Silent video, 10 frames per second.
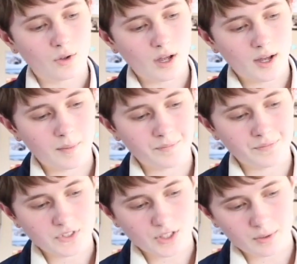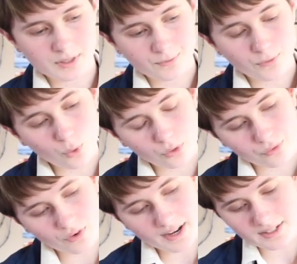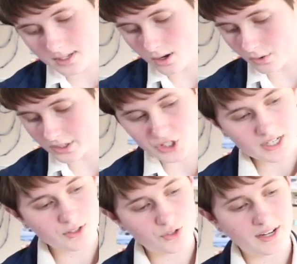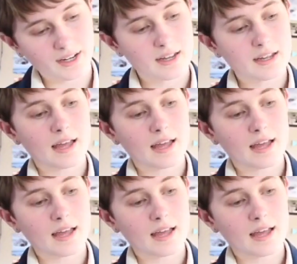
So it's 4th fret on the G string,